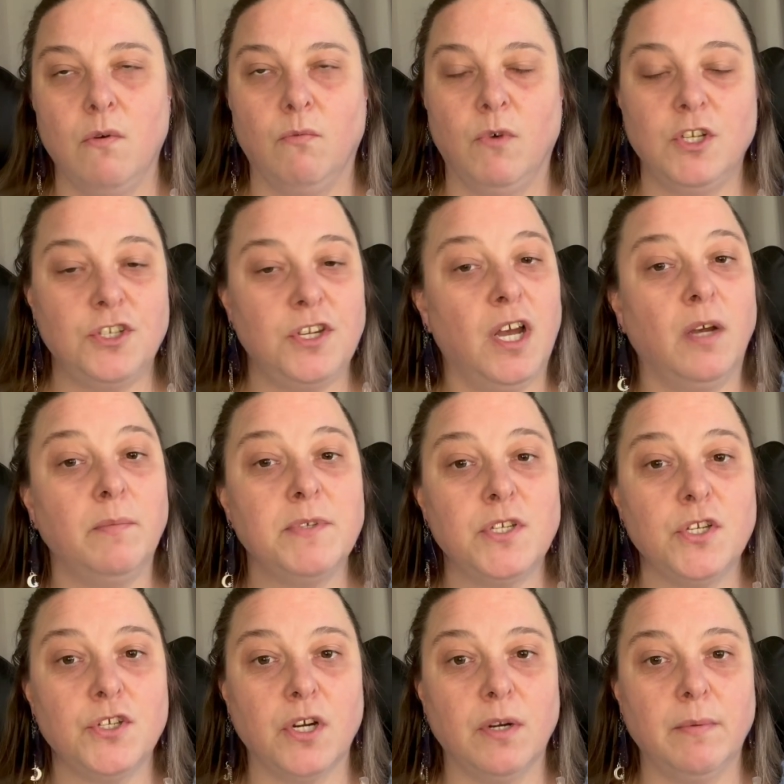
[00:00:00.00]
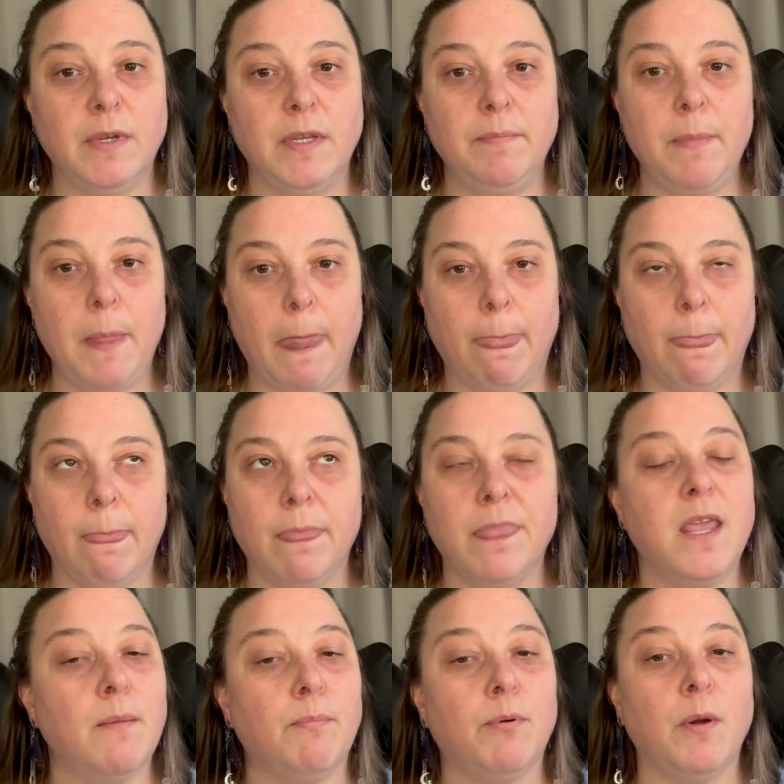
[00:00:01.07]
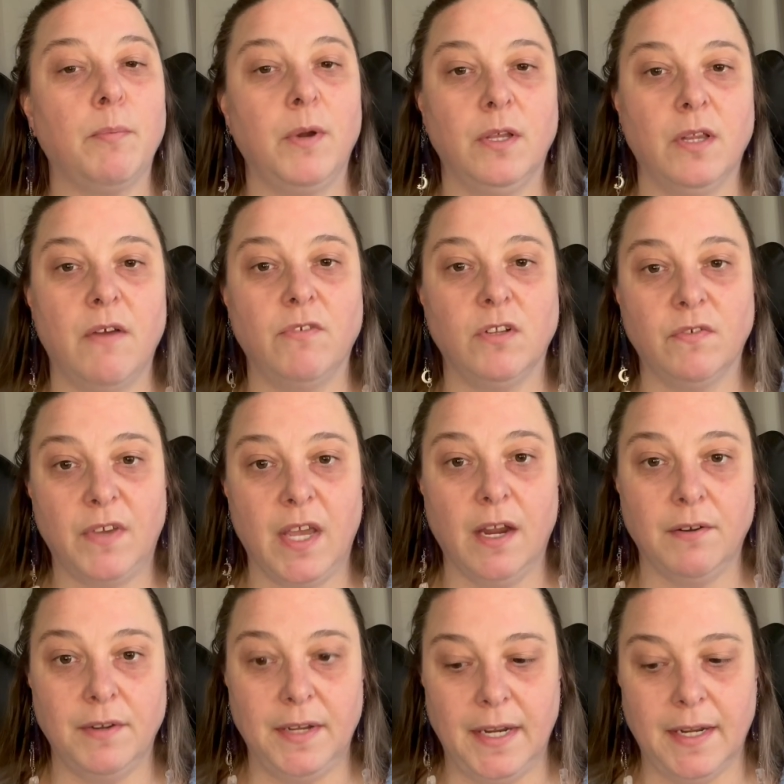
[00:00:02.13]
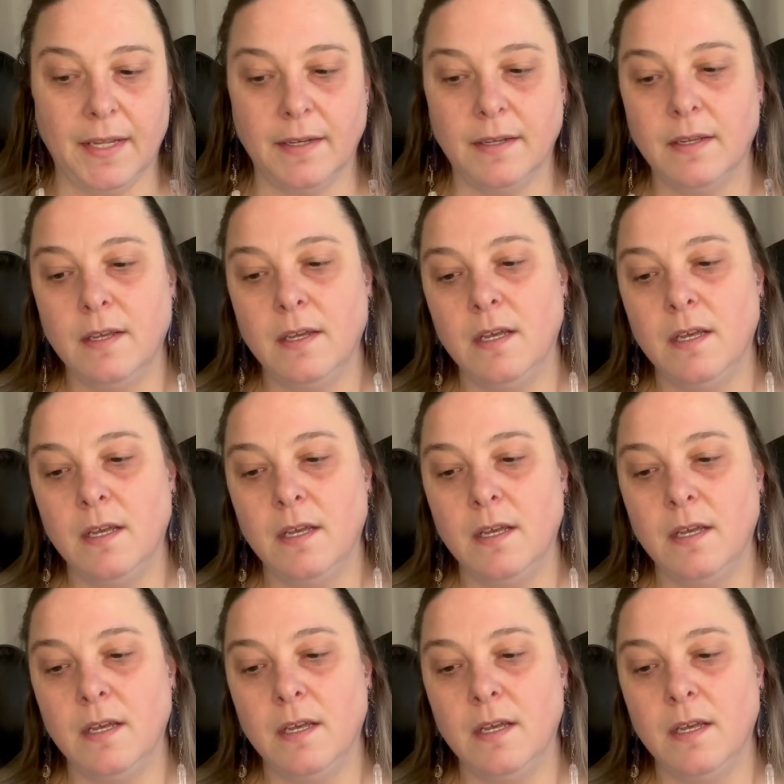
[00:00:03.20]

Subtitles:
which helps determine the appropriate level of care needed.